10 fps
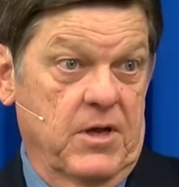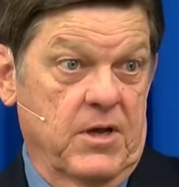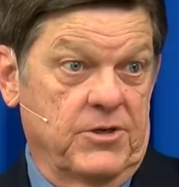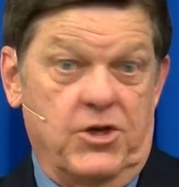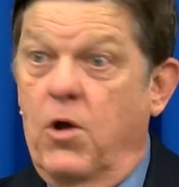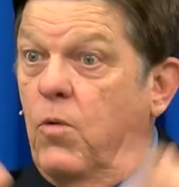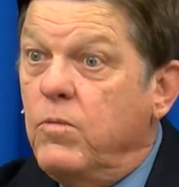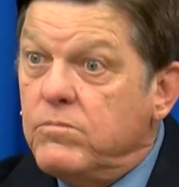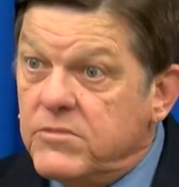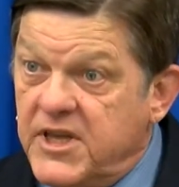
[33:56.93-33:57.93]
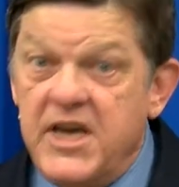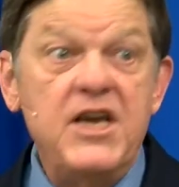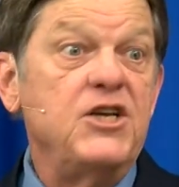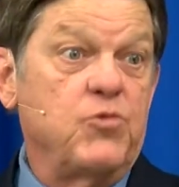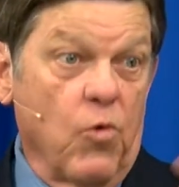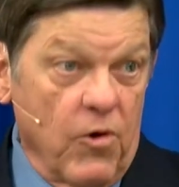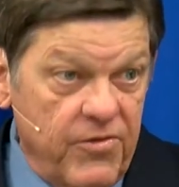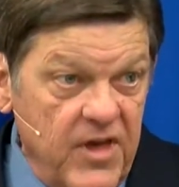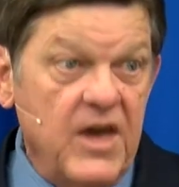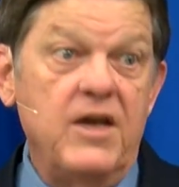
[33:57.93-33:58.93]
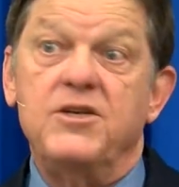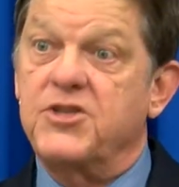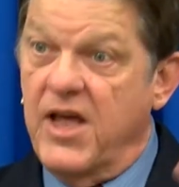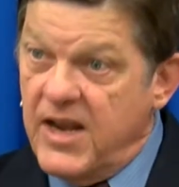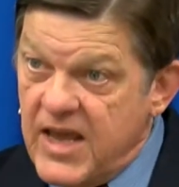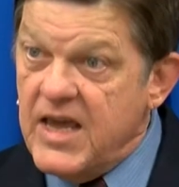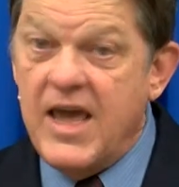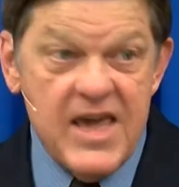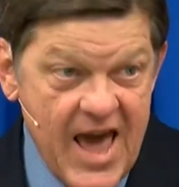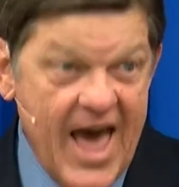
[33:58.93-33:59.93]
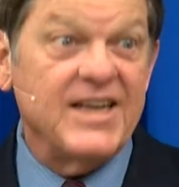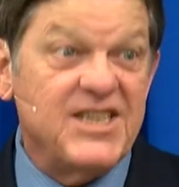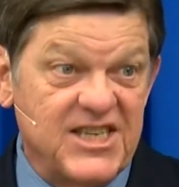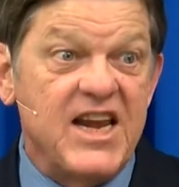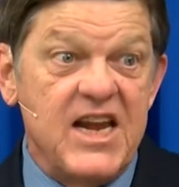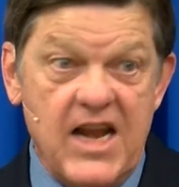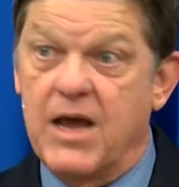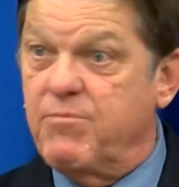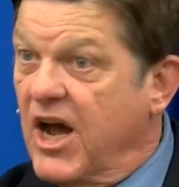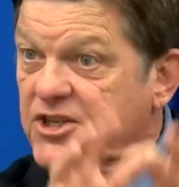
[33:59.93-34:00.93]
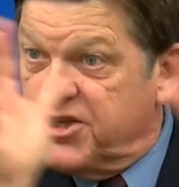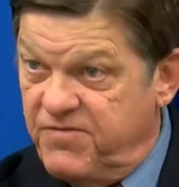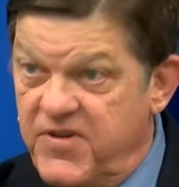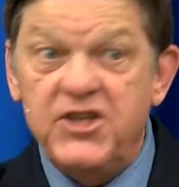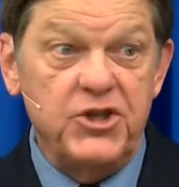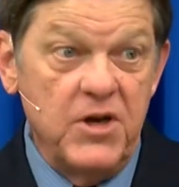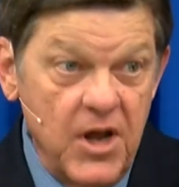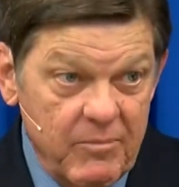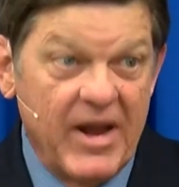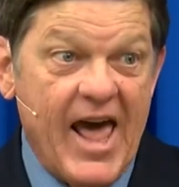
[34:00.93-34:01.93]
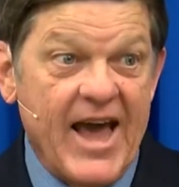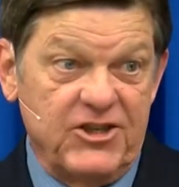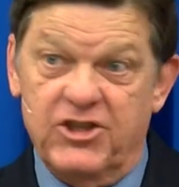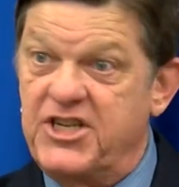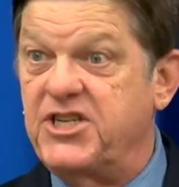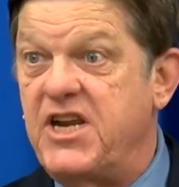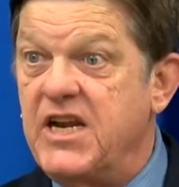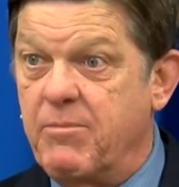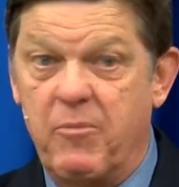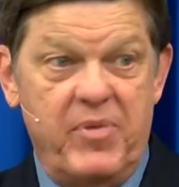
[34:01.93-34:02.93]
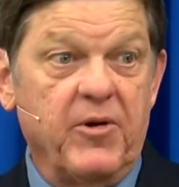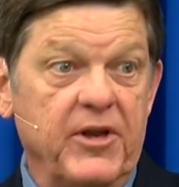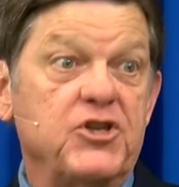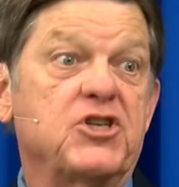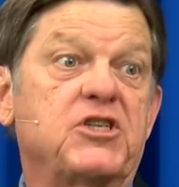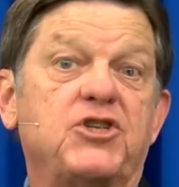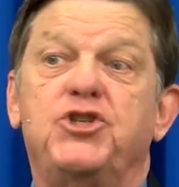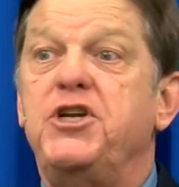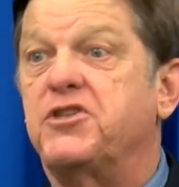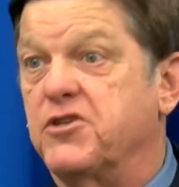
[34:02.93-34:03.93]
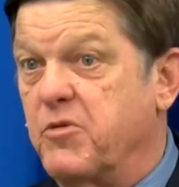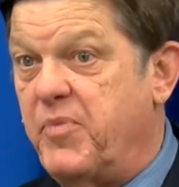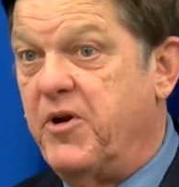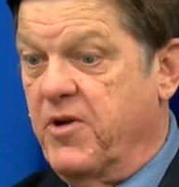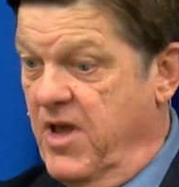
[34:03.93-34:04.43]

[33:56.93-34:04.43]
So these were things that he had seen him, not just vision, but actually seen him appearing, just as Jesus appeared